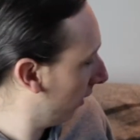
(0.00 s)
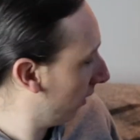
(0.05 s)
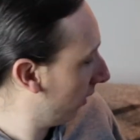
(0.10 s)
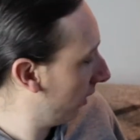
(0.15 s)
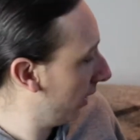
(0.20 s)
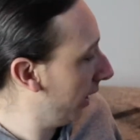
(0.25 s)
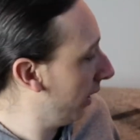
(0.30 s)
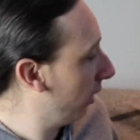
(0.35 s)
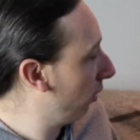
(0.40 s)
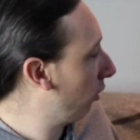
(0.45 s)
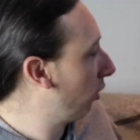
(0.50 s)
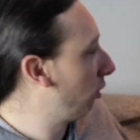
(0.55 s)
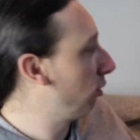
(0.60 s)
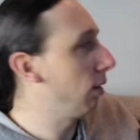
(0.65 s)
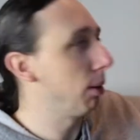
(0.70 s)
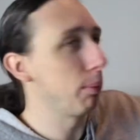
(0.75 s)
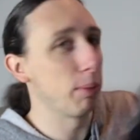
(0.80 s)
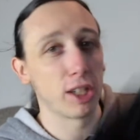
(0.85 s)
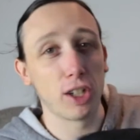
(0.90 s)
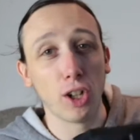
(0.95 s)
the Under
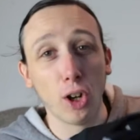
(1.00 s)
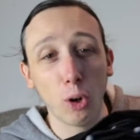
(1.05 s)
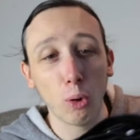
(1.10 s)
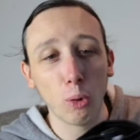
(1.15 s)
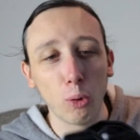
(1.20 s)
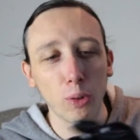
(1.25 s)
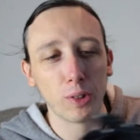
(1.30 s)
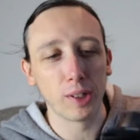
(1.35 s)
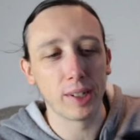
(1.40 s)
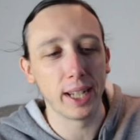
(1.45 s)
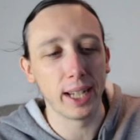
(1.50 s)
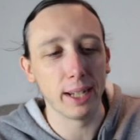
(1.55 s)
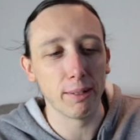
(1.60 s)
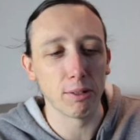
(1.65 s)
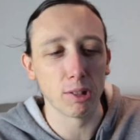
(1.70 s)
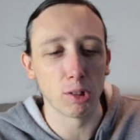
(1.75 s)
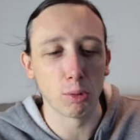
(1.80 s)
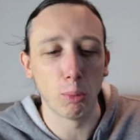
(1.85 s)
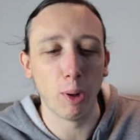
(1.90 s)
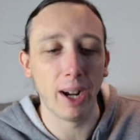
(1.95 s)
Armour cold gear
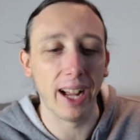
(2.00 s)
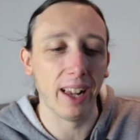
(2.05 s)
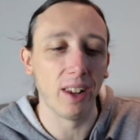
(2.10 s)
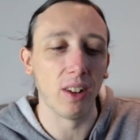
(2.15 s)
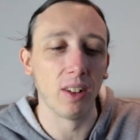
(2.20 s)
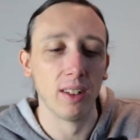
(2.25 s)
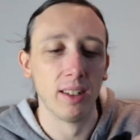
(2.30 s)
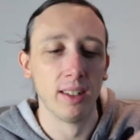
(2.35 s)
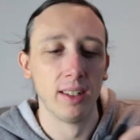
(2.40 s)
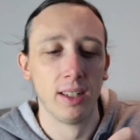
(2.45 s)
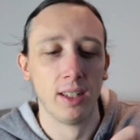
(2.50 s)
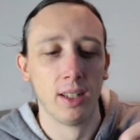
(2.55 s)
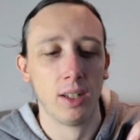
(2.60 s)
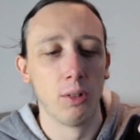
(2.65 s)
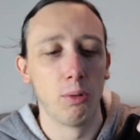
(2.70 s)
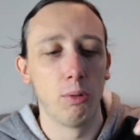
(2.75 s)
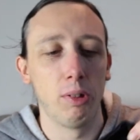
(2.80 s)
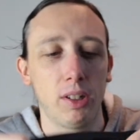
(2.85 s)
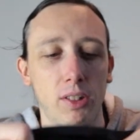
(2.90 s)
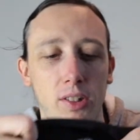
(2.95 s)
as well,
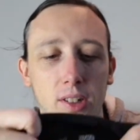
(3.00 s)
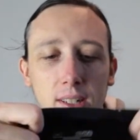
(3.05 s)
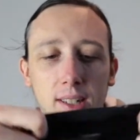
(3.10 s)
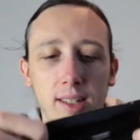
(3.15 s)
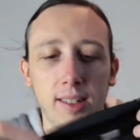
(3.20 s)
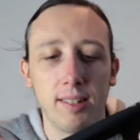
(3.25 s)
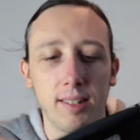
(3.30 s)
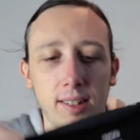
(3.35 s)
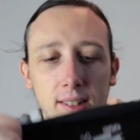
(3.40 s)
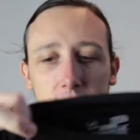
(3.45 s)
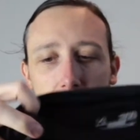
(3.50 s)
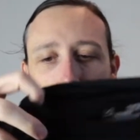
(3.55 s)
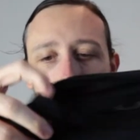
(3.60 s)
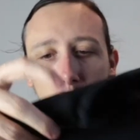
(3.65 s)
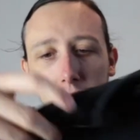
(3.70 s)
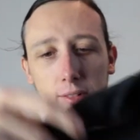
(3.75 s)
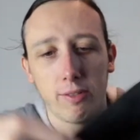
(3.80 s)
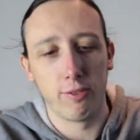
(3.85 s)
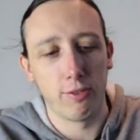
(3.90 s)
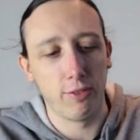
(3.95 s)
which is, it's a
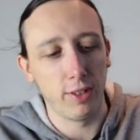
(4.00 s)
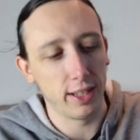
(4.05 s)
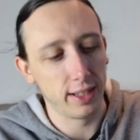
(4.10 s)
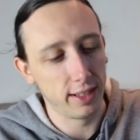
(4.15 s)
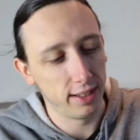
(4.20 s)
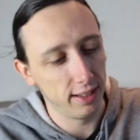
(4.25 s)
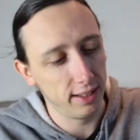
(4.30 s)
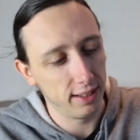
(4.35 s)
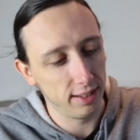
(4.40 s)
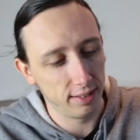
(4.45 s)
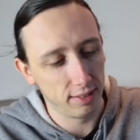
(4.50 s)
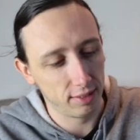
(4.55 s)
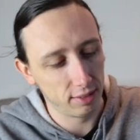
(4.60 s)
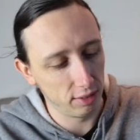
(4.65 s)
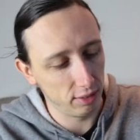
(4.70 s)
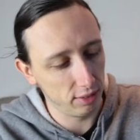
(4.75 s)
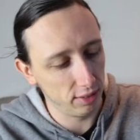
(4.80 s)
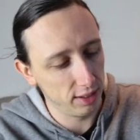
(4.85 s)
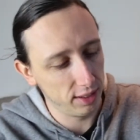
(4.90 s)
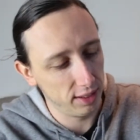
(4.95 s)
lot thicker. It's
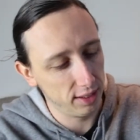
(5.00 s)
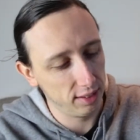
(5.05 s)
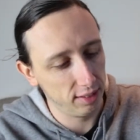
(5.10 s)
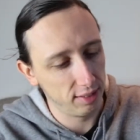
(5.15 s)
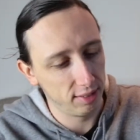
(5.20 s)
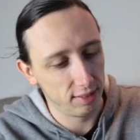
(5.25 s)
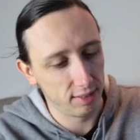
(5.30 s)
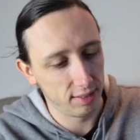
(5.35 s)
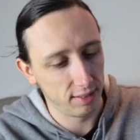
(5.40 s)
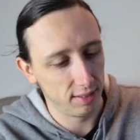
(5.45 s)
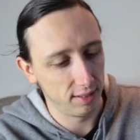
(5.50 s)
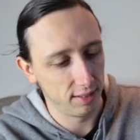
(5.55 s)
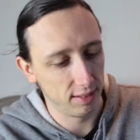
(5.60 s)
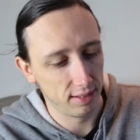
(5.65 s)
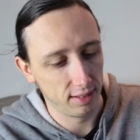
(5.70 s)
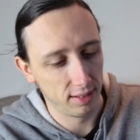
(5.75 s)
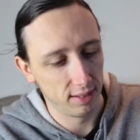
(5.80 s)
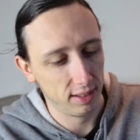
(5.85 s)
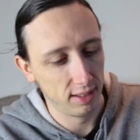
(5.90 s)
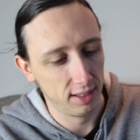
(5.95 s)
got these
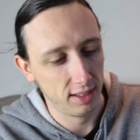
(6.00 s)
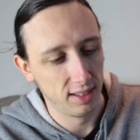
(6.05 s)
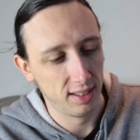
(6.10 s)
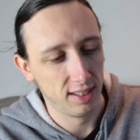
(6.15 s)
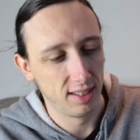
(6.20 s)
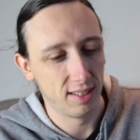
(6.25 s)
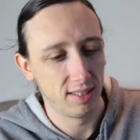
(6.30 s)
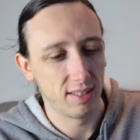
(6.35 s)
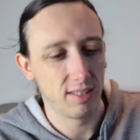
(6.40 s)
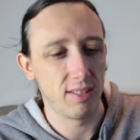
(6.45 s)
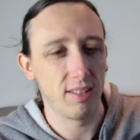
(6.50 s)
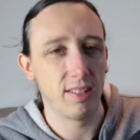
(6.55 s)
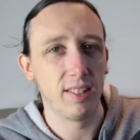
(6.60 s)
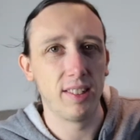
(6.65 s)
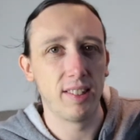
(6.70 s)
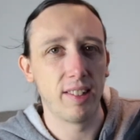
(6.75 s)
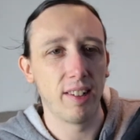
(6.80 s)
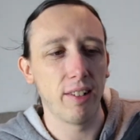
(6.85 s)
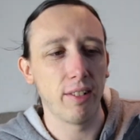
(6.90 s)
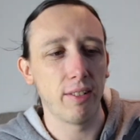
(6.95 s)

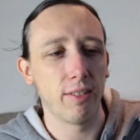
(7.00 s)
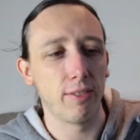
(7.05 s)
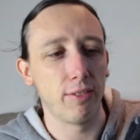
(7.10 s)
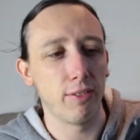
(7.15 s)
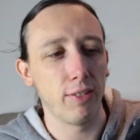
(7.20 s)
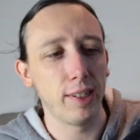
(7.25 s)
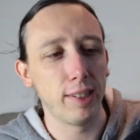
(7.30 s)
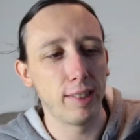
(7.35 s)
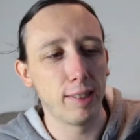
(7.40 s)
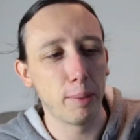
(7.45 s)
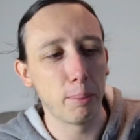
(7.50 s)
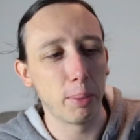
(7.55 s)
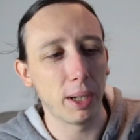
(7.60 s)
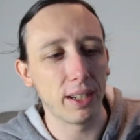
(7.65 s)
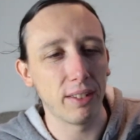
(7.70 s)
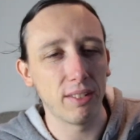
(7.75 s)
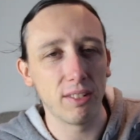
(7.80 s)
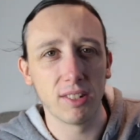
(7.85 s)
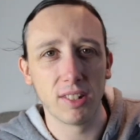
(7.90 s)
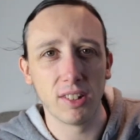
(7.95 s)
little fleecy
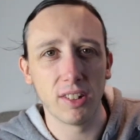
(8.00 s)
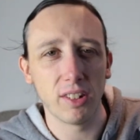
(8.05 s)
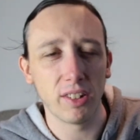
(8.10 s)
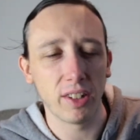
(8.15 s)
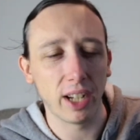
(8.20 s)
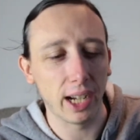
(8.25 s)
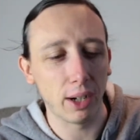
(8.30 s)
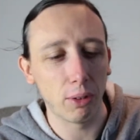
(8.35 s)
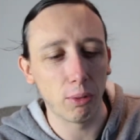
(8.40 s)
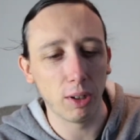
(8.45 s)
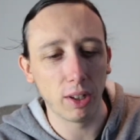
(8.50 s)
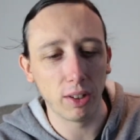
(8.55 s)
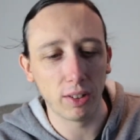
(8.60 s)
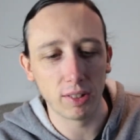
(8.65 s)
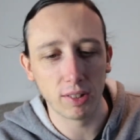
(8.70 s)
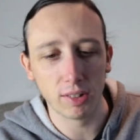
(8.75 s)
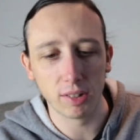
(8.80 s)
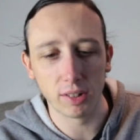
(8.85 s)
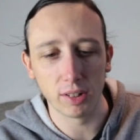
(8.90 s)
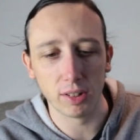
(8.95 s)
panels. I don't know how well
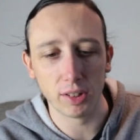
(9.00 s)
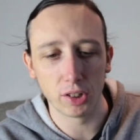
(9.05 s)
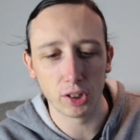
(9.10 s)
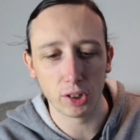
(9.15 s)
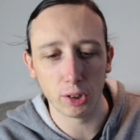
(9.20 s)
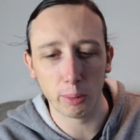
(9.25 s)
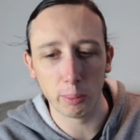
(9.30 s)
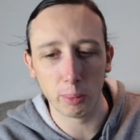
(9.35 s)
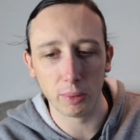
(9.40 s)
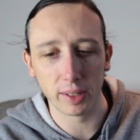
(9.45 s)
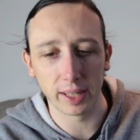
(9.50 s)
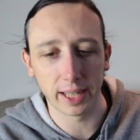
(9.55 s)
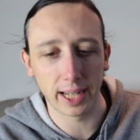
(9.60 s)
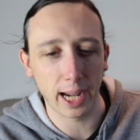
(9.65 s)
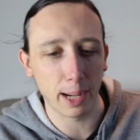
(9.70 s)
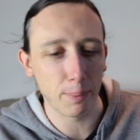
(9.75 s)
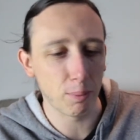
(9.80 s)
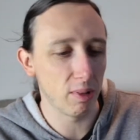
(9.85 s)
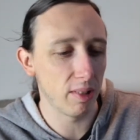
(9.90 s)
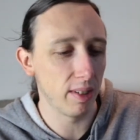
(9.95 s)
this is going to show up on the
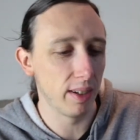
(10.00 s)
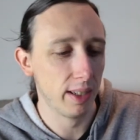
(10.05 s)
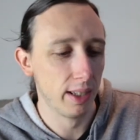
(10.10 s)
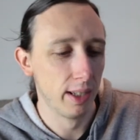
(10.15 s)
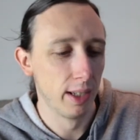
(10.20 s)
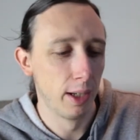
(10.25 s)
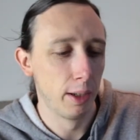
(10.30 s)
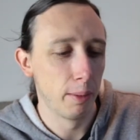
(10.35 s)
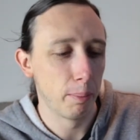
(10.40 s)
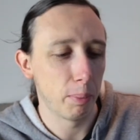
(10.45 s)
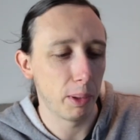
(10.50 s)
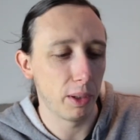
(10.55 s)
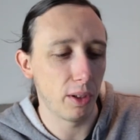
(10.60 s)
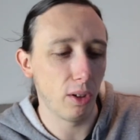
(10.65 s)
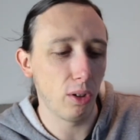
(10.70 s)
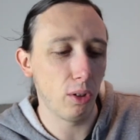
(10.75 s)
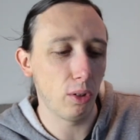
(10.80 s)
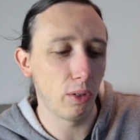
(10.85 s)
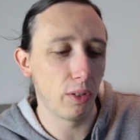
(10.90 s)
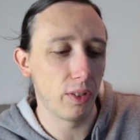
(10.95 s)
camera, but the
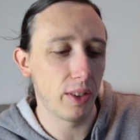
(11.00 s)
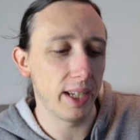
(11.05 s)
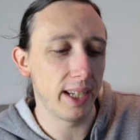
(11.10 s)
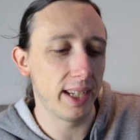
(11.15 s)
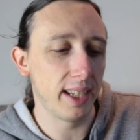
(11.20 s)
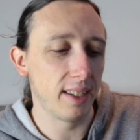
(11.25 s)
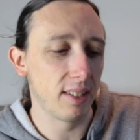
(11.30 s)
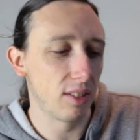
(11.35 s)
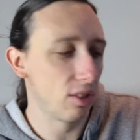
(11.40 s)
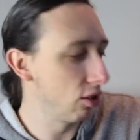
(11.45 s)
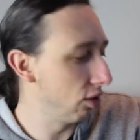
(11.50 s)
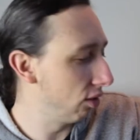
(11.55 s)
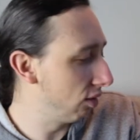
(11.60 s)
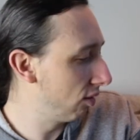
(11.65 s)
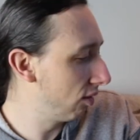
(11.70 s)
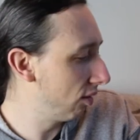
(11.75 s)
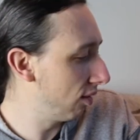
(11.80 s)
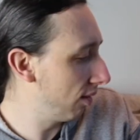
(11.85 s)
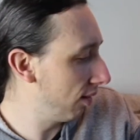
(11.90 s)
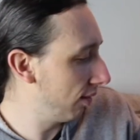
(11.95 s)
whole thing is
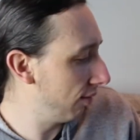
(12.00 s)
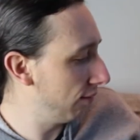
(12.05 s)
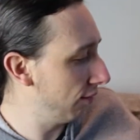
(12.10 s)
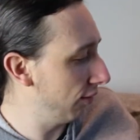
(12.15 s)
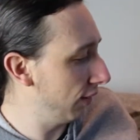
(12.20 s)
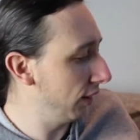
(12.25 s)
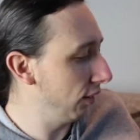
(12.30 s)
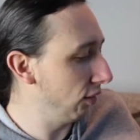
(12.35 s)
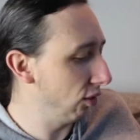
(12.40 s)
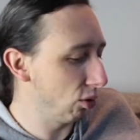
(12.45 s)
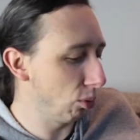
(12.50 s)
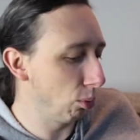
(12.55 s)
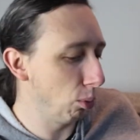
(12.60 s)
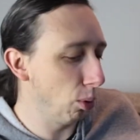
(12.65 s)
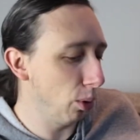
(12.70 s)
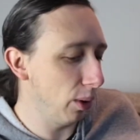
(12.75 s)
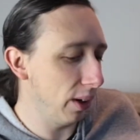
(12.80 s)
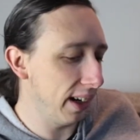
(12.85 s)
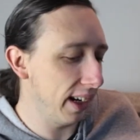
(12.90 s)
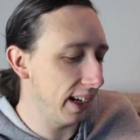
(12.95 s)
just feels
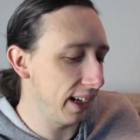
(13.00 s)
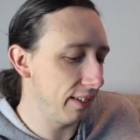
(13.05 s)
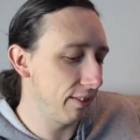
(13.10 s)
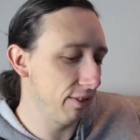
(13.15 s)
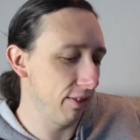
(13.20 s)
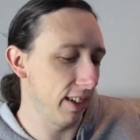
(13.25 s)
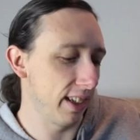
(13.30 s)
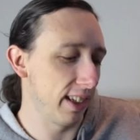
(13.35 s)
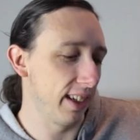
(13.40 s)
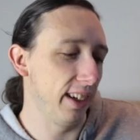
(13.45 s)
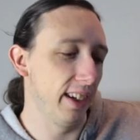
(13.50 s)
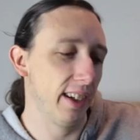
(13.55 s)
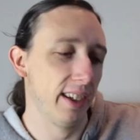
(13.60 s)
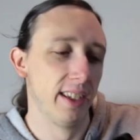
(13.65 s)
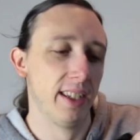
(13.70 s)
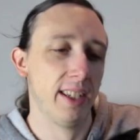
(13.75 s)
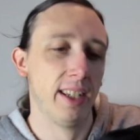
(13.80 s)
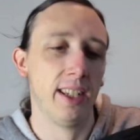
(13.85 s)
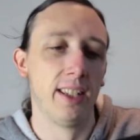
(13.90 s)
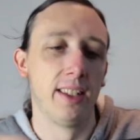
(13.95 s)
way thicker
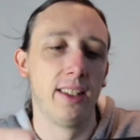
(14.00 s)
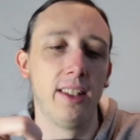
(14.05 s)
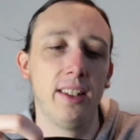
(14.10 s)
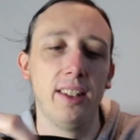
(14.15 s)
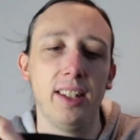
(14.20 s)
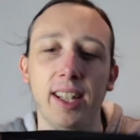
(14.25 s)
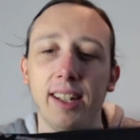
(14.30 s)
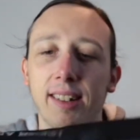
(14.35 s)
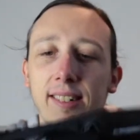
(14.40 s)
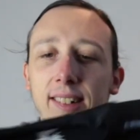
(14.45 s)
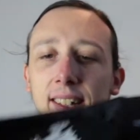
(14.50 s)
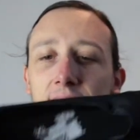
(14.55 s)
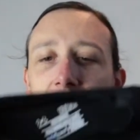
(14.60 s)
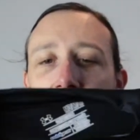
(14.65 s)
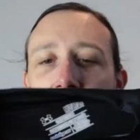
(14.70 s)
than this.